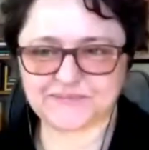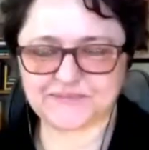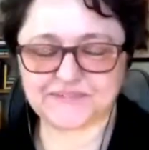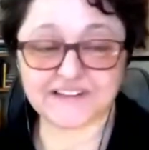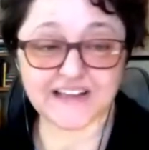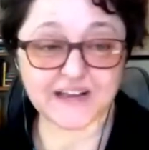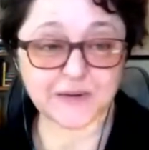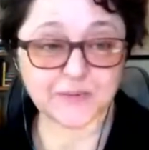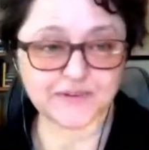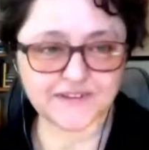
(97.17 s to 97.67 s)

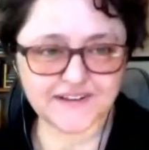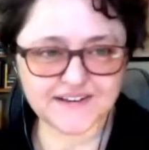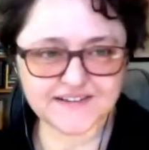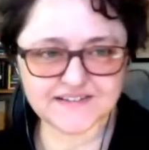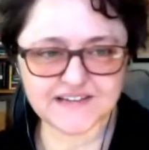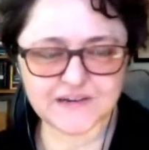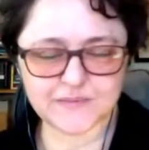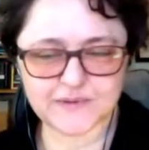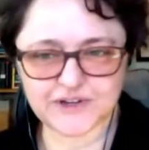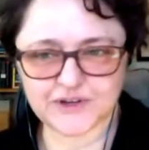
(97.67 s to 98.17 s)
Like
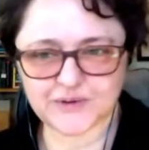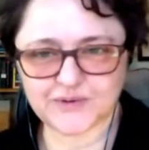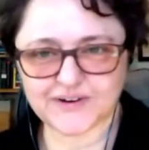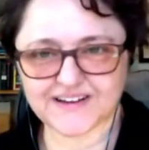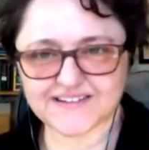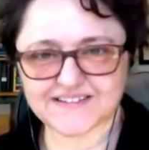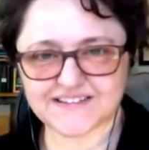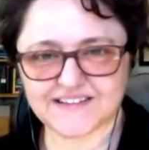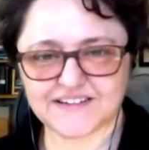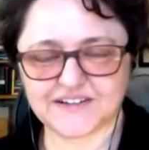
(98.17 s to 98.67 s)
Melissa, I'm a
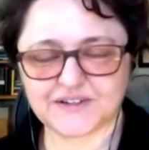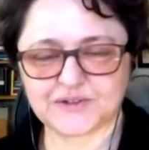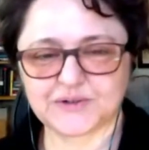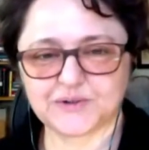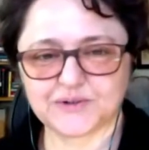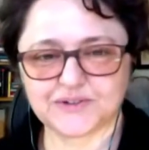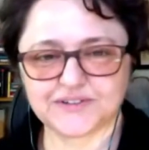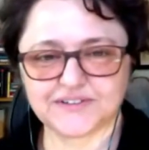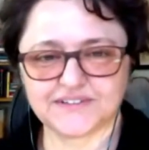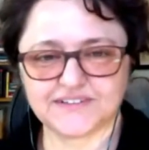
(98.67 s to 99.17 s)
UX lead at
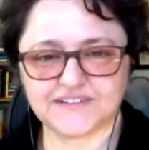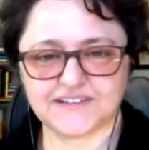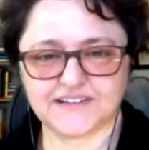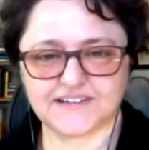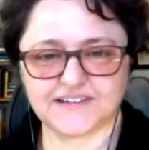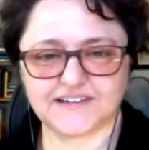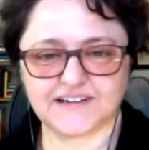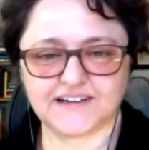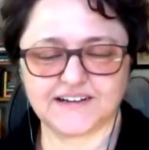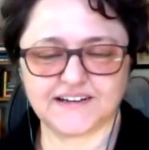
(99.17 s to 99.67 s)
Google,
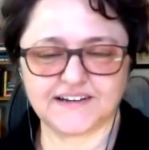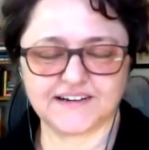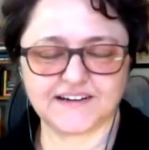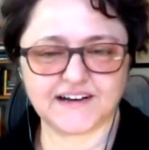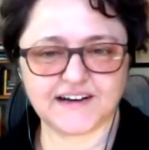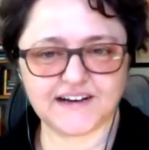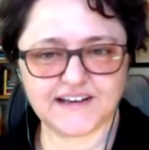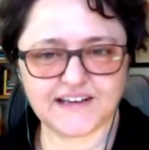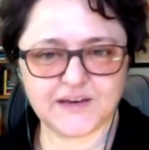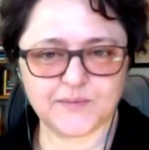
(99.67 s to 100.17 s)
and
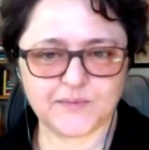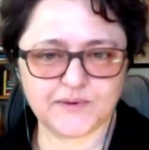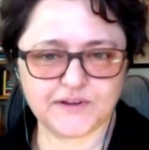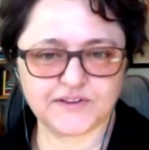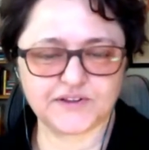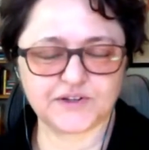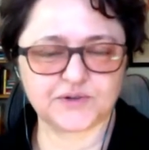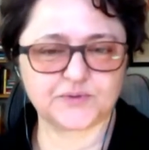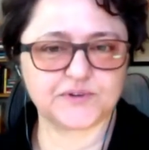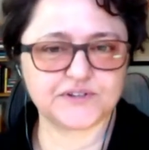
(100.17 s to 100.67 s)
I am
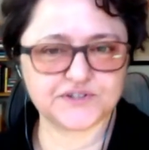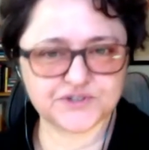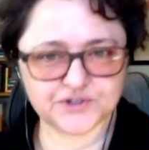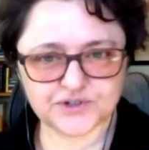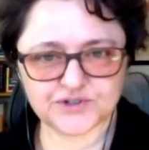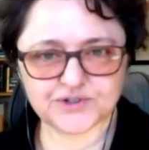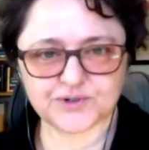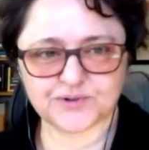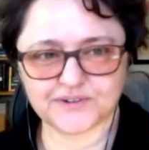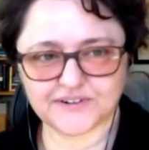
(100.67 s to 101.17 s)
in the
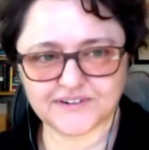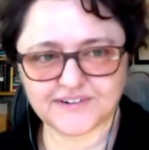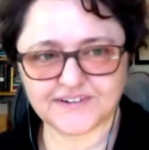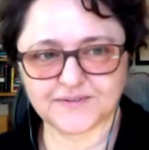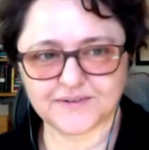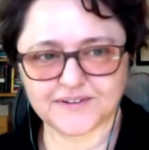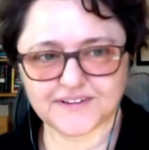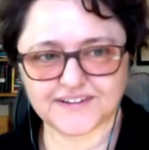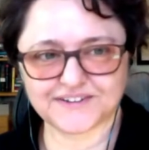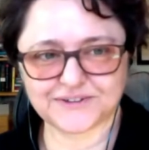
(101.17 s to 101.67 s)
research org
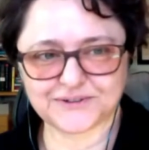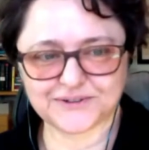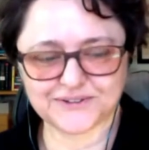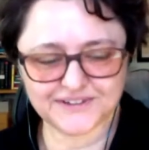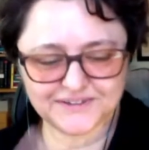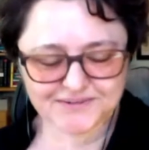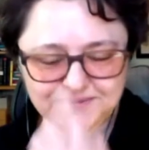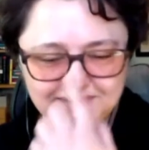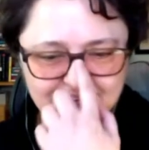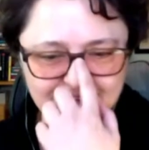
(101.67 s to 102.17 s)
within
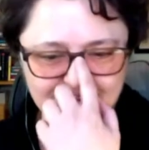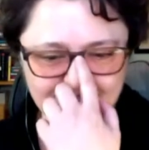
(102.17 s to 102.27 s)
Google.